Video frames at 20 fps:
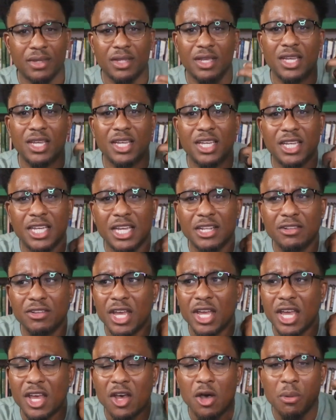can
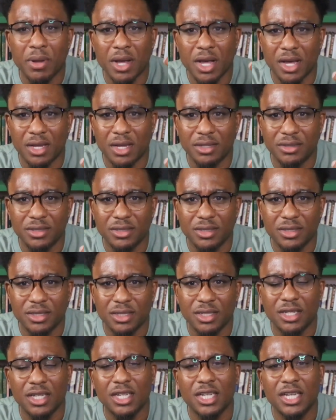help us.
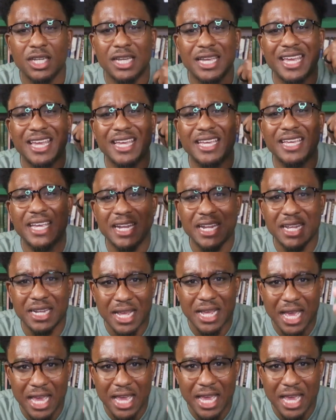It can
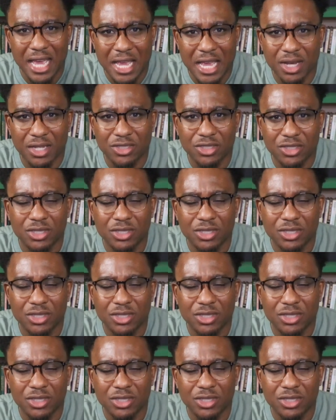enable us